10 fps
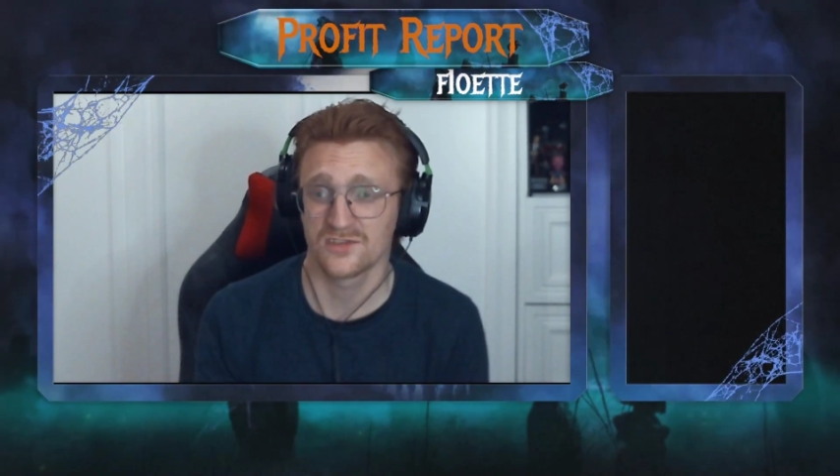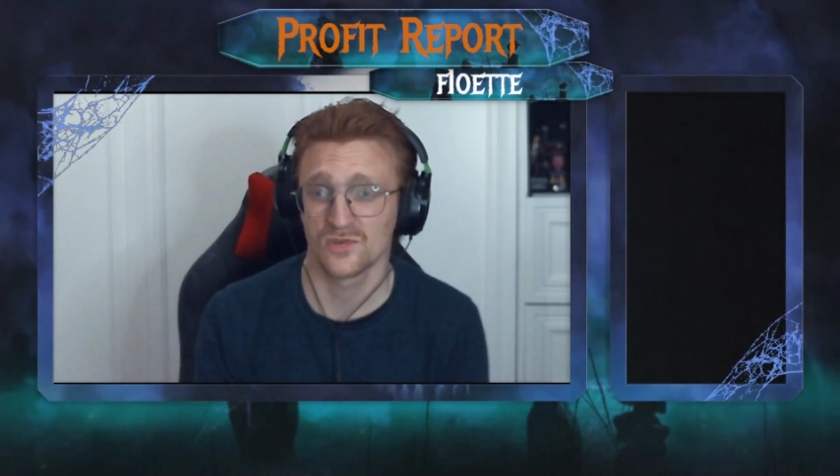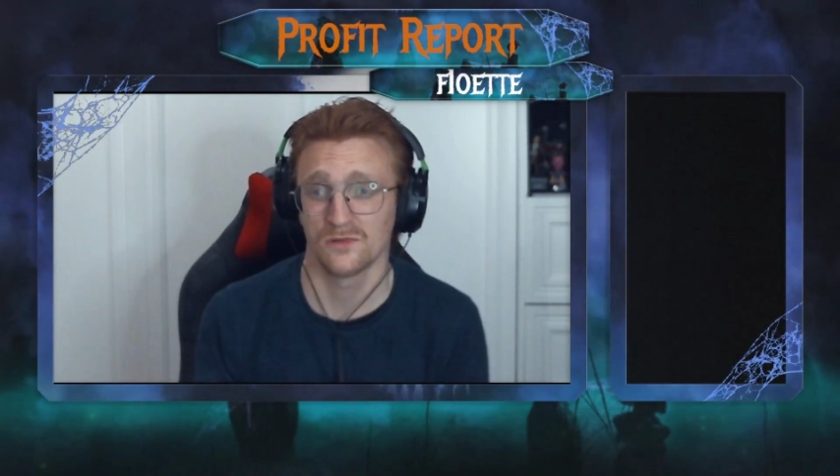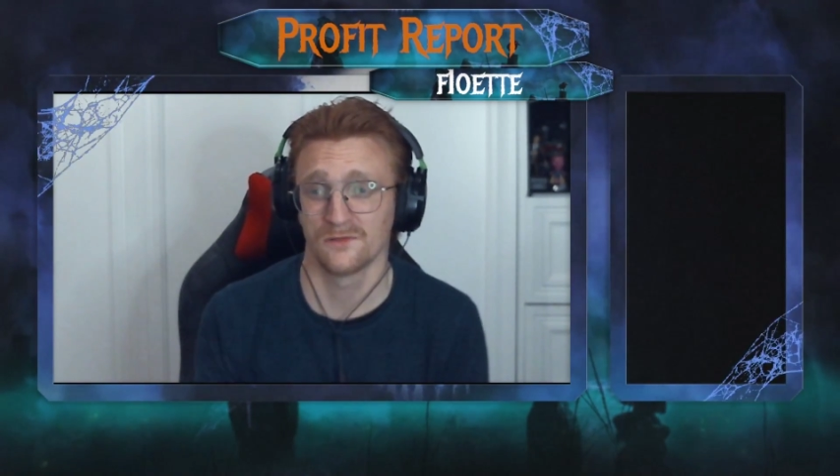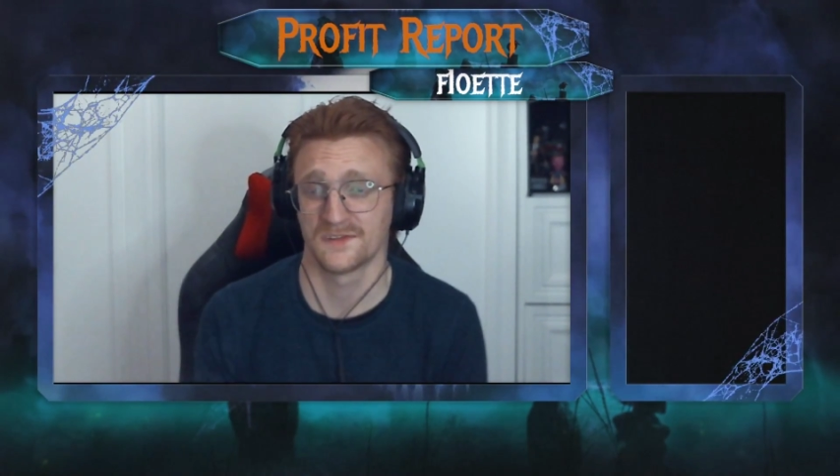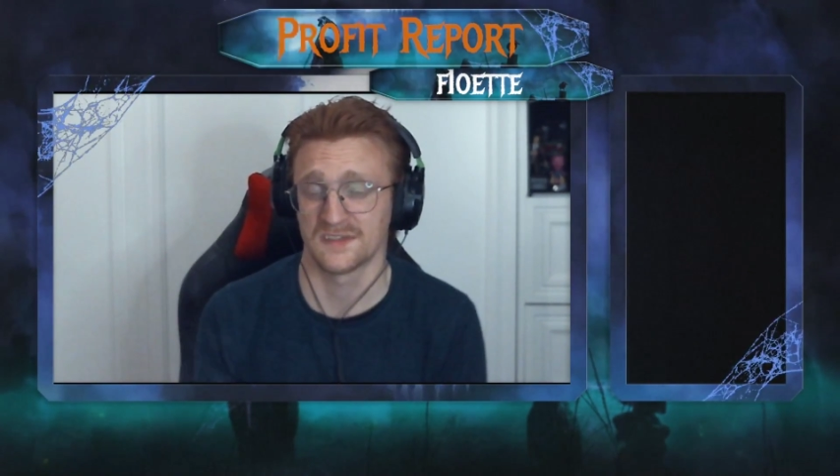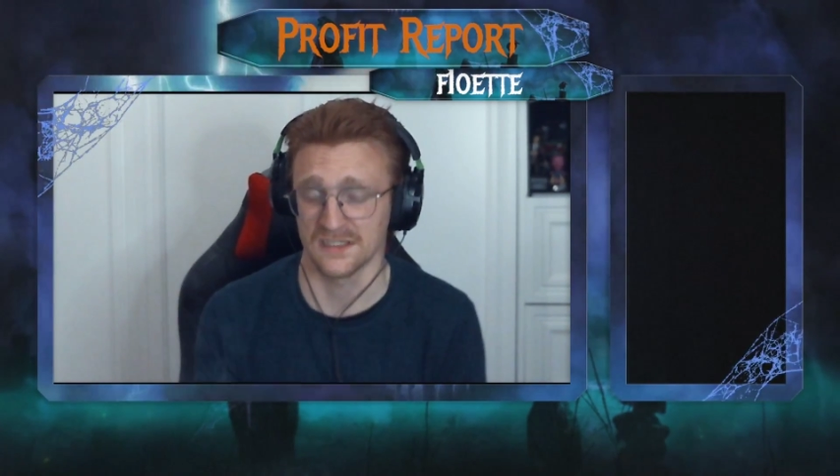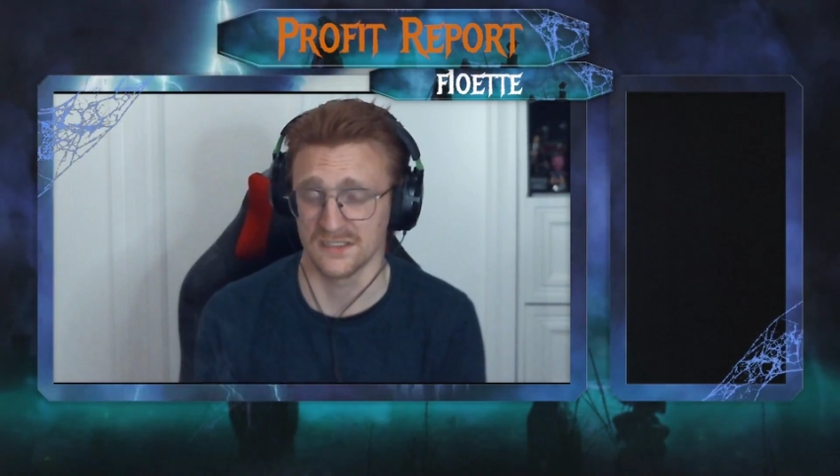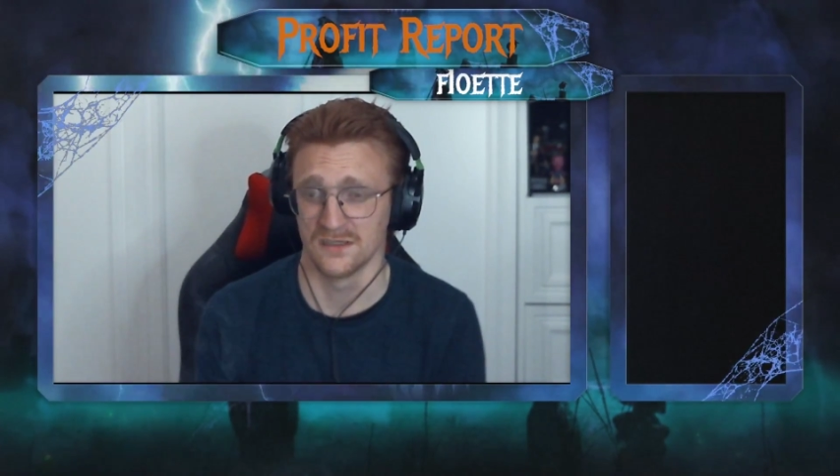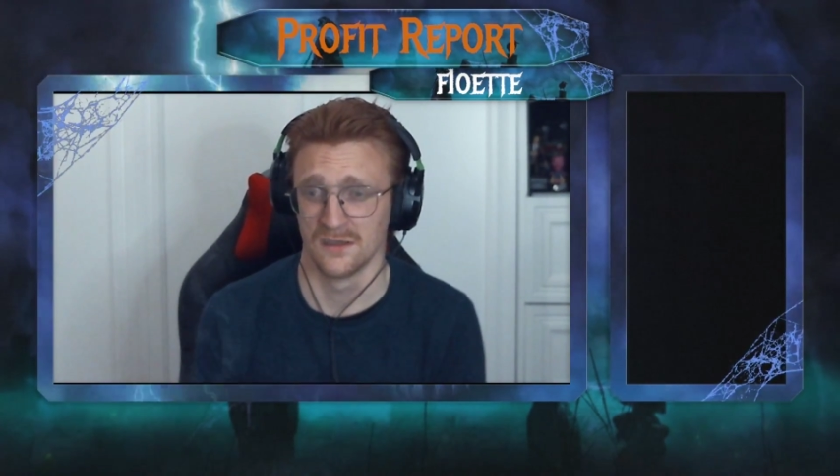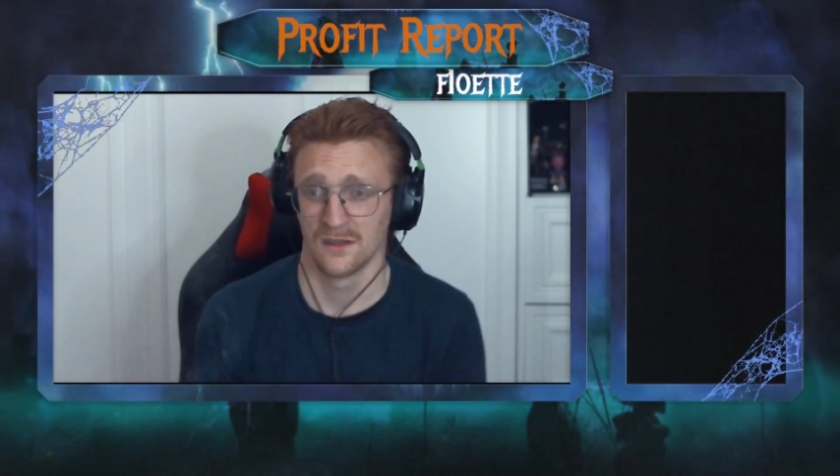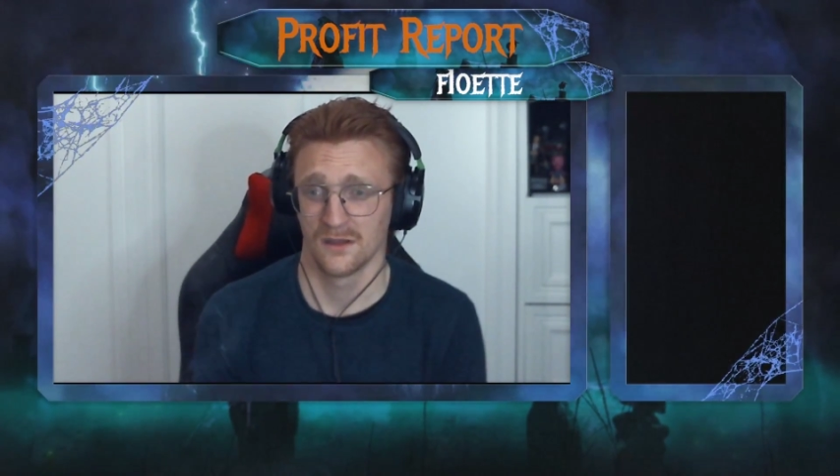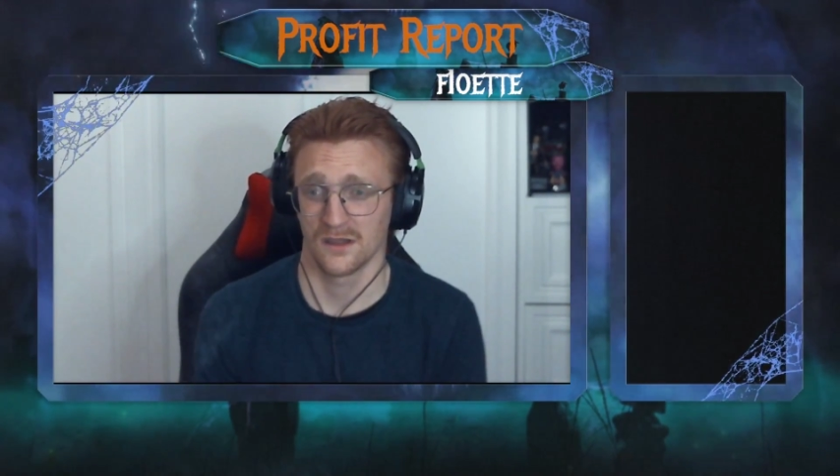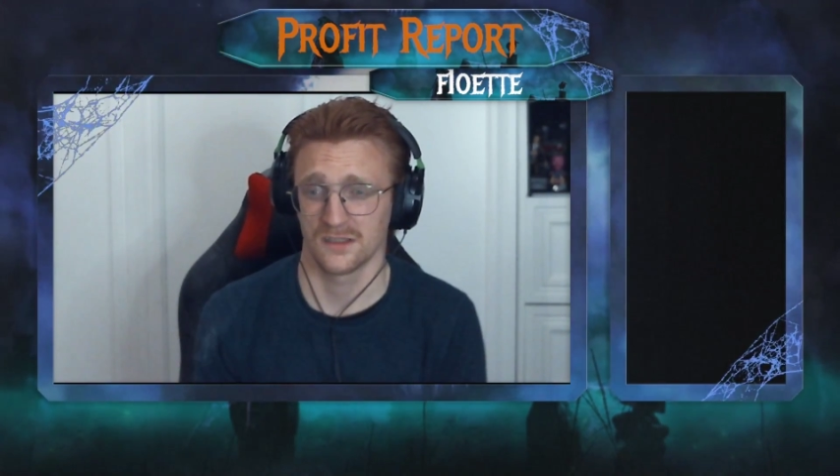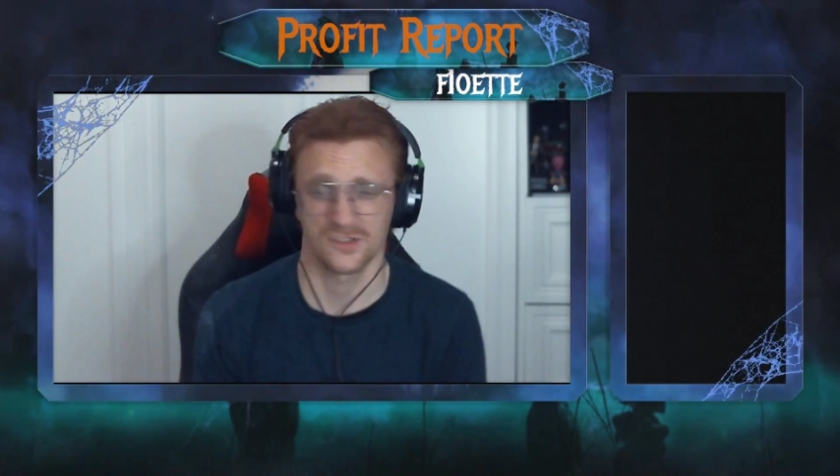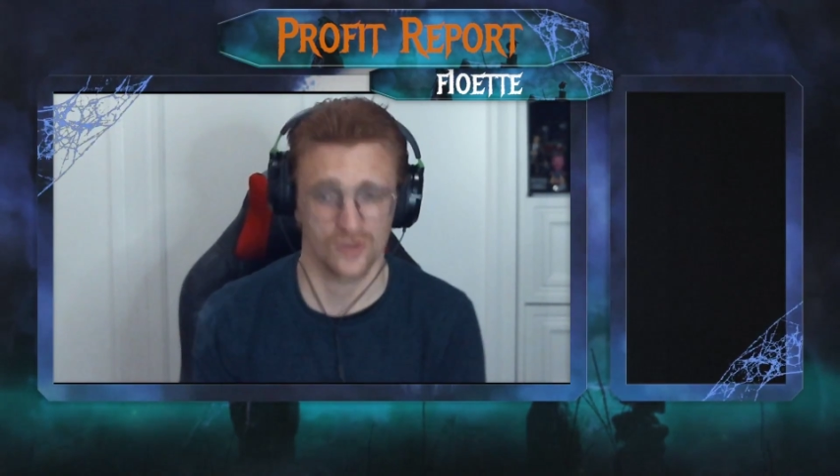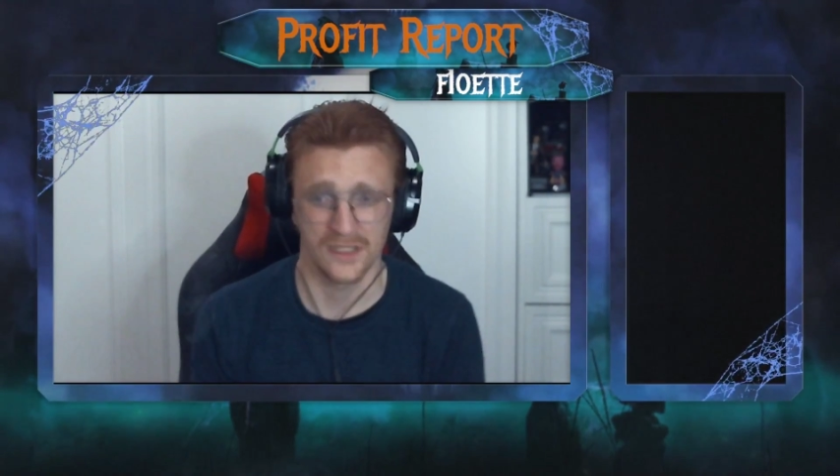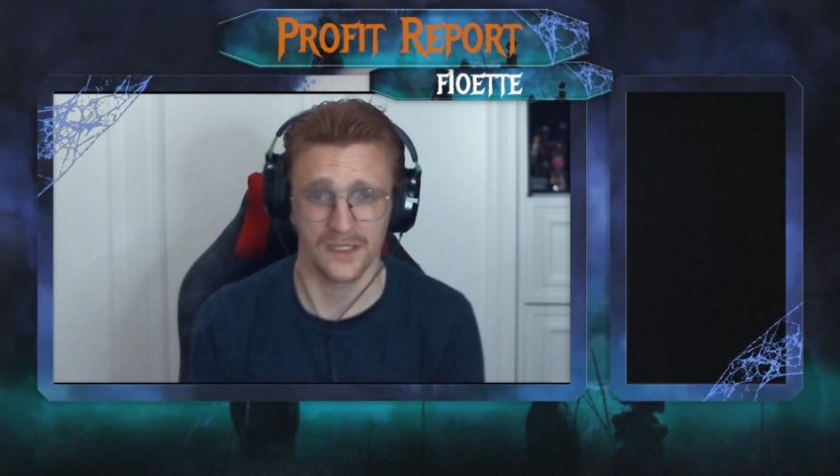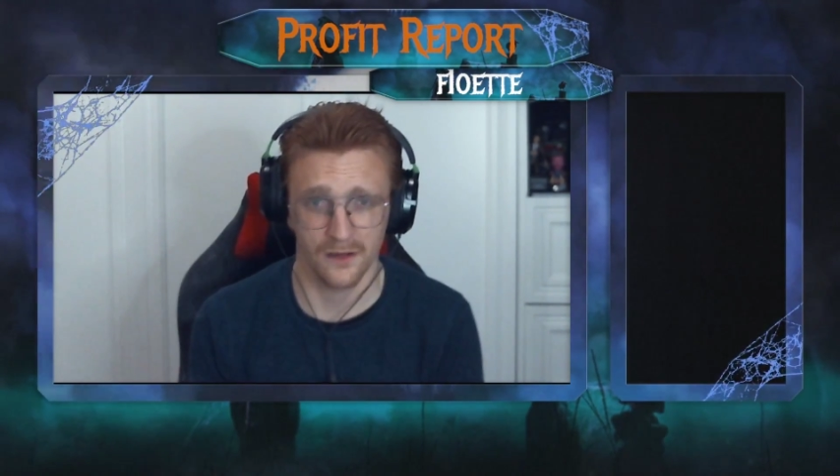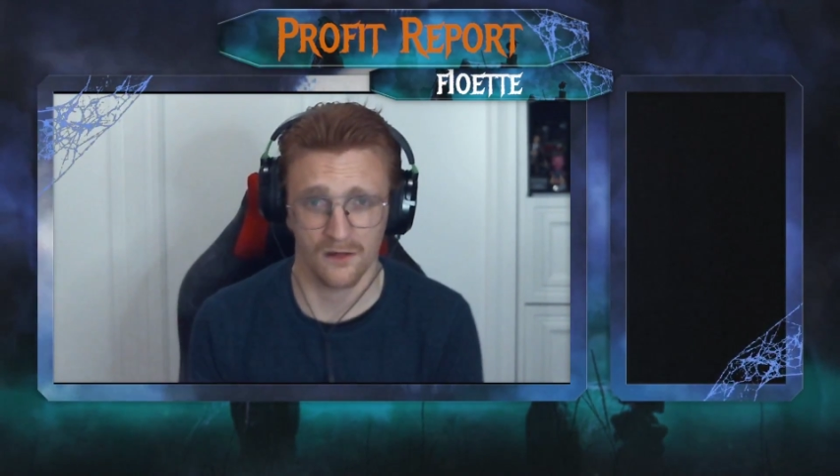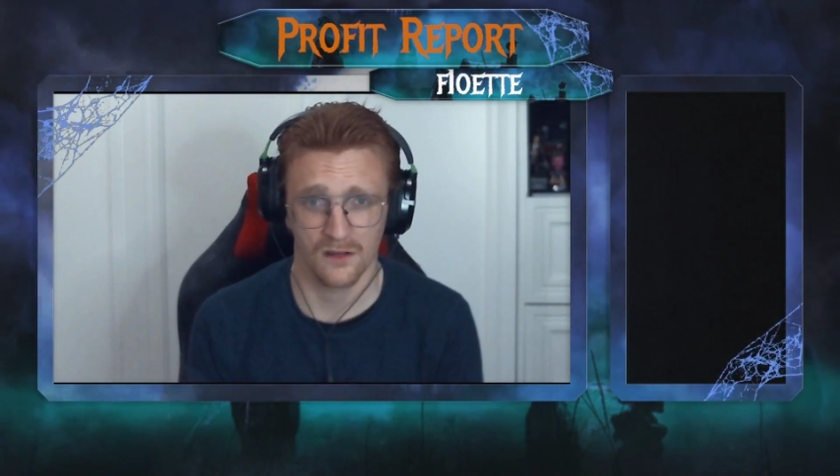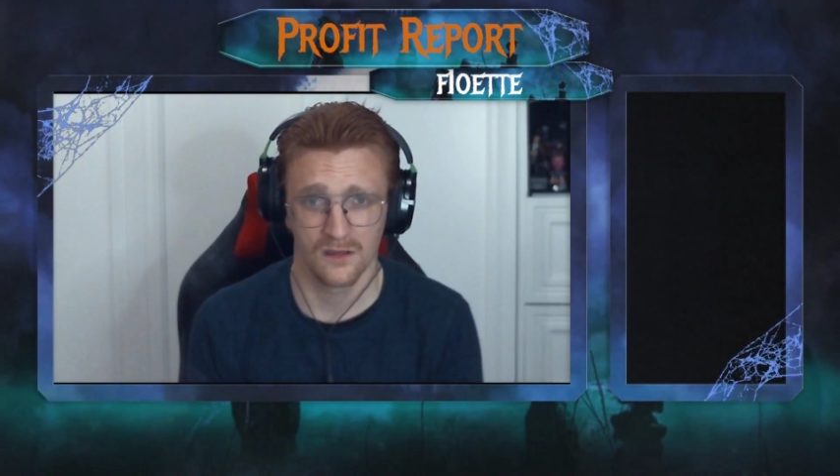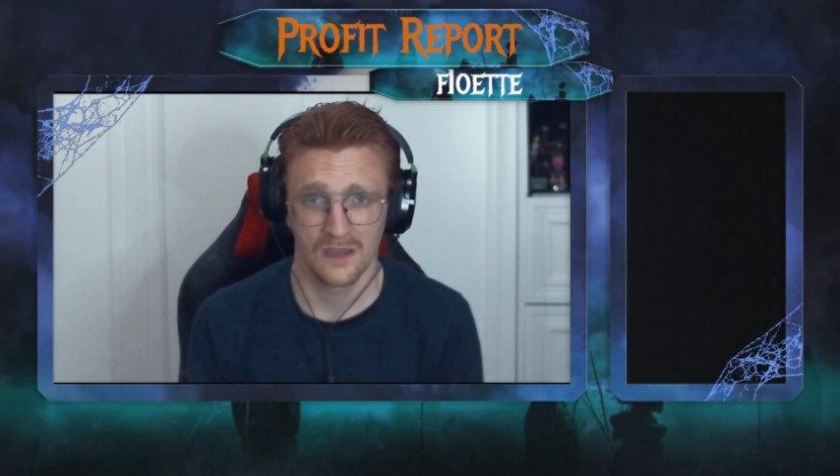to have seen a straight here.